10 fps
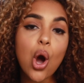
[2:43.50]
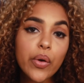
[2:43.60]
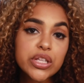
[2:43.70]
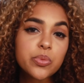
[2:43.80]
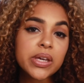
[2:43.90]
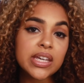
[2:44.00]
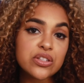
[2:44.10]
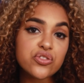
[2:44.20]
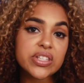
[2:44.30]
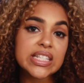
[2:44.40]
going to be
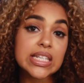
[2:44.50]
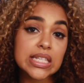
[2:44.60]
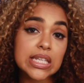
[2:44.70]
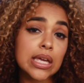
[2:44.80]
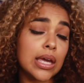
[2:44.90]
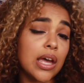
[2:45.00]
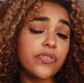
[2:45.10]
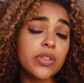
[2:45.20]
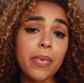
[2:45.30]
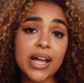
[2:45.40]
interesting to see
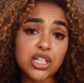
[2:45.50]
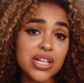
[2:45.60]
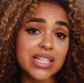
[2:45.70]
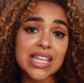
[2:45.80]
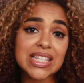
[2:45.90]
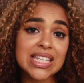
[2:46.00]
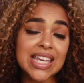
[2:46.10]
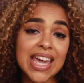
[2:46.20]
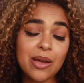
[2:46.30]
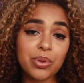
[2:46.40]
if the Magic stick to the
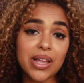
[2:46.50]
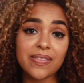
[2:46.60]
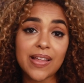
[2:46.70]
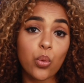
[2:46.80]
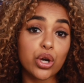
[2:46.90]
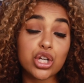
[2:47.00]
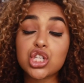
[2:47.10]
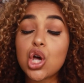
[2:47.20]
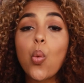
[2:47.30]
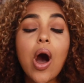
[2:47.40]
game plan that worked
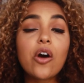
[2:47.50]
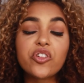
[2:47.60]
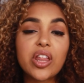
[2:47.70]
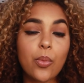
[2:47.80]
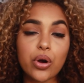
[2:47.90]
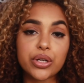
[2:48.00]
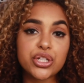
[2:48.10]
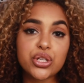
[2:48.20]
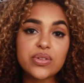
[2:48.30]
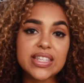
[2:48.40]
so well for them on
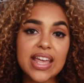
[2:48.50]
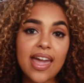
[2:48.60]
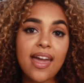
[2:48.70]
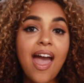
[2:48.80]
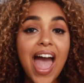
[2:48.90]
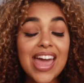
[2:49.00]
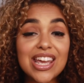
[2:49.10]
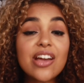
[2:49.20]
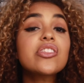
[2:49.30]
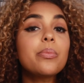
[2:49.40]
Tuesday and
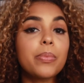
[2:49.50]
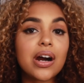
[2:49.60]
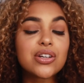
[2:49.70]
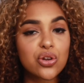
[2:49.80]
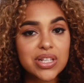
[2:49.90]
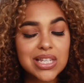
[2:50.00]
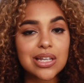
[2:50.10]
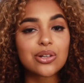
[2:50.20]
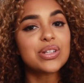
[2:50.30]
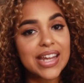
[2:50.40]
if the Bucks are
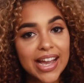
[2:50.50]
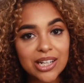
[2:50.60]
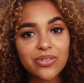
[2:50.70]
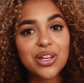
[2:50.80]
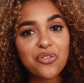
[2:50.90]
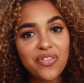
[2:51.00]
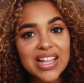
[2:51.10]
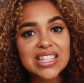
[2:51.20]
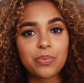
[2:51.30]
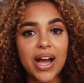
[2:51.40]
still negatively
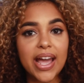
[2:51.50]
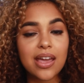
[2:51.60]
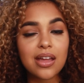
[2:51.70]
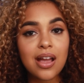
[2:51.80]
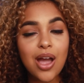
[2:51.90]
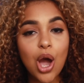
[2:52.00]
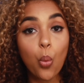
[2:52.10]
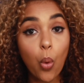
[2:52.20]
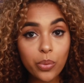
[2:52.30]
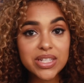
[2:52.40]
affected by it.
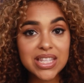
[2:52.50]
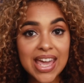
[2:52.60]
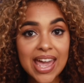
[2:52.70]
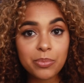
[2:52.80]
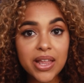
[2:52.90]
What was the game